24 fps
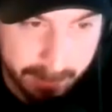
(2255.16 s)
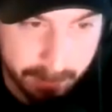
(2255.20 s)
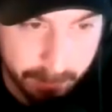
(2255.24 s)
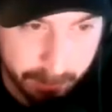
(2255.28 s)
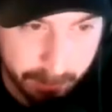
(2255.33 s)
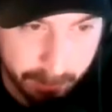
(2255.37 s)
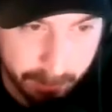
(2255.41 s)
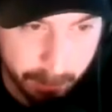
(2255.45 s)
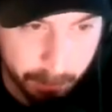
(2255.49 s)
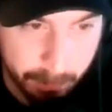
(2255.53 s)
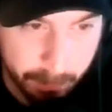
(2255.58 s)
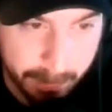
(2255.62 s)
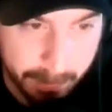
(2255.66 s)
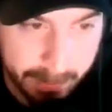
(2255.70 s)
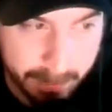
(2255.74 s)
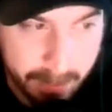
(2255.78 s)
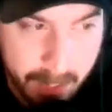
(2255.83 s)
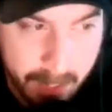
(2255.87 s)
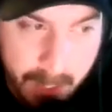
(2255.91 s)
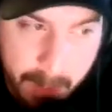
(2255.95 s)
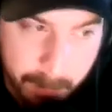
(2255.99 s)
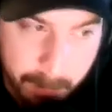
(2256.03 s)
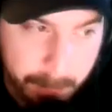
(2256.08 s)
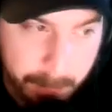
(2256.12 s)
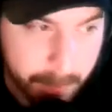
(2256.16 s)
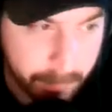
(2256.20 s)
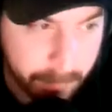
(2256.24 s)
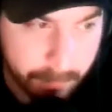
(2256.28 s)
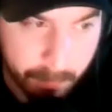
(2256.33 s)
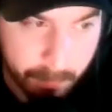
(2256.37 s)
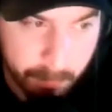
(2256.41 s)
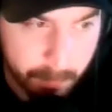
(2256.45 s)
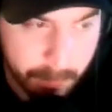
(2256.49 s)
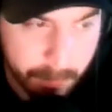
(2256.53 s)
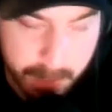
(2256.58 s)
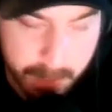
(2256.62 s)
a little bit, but
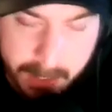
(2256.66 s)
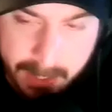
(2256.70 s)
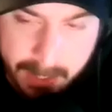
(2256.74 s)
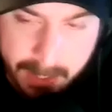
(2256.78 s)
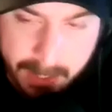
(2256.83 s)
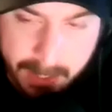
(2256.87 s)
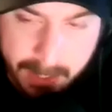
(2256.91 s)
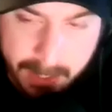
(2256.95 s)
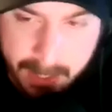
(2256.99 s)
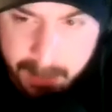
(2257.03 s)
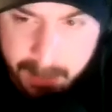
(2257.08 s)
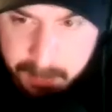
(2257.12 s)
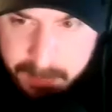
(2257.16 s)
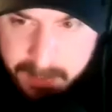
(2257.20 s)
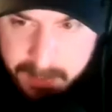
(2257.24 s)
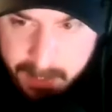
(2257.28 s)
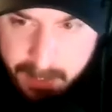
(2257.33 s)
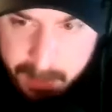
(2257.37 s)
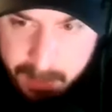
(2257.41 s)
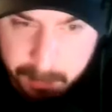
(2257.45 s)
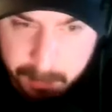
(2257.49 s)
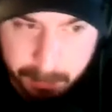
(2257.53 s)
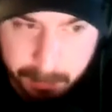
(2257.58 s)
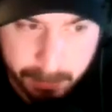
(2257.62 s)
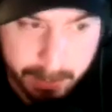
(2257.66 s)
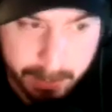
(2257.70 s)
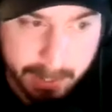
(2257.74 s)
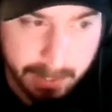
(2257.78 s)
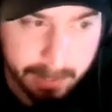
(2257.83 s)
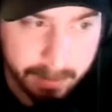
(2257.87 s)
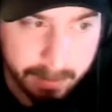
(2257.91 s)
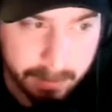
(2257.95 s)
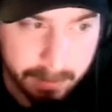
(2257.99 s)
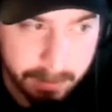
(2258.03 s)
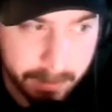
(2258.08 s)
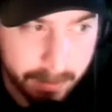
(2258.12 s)
from the games that he
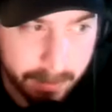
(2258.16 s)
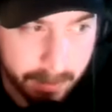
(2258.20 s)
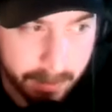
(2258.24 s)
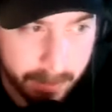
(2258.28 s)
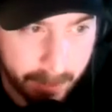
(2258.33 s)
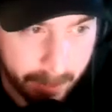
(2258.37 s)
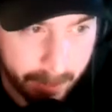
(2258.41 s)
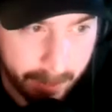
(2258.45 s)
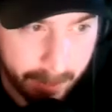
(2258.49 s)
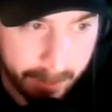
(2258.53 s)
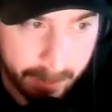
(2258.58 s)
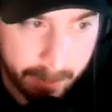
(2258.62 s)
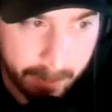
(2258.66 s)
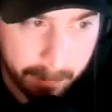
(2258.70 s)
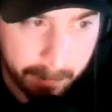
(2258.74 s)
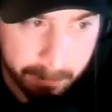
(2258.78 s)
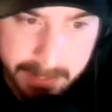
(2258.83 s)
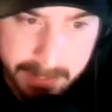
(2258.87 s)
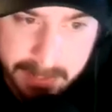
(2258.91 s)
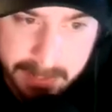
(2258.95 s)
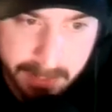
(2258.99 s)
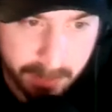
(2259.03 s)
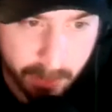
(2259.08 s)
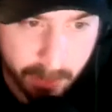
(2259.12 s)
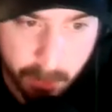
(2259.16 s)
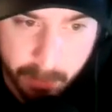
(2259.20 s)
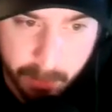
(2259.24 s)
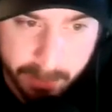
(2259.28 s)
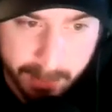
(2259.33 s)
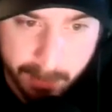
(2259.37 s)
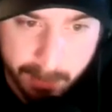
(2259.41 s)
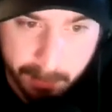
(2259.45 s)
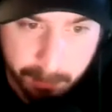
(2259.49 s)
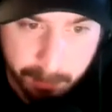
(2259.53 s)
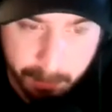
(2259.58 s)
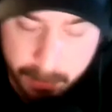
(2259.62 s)
played, he didn't look
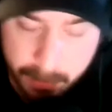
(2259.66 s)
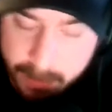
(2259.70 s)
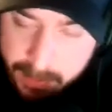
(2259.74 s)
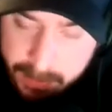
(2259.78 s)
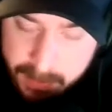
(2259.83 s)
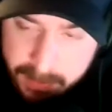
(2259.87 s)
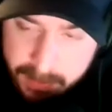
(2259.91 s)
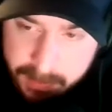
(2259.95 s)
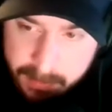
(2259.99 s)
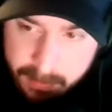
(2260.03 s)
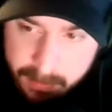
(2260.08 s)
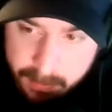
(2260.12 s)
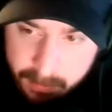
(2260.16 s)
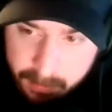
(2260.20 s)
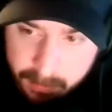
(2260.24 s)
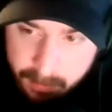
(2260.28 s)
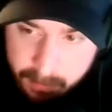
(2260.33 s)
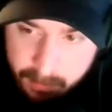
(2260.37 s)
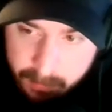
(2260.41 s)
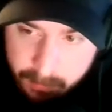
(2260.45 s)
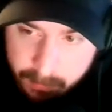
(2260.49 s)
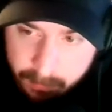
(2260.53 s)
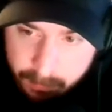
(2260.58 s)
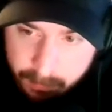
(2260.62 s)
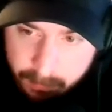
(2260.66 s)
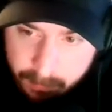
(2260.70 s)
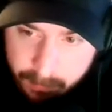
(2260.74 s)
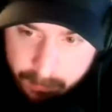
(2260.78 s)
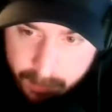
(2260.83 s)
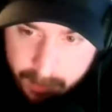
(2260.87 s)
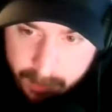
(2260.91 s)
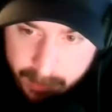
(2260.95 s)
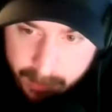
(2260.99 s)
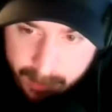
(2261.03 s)
out of place. And if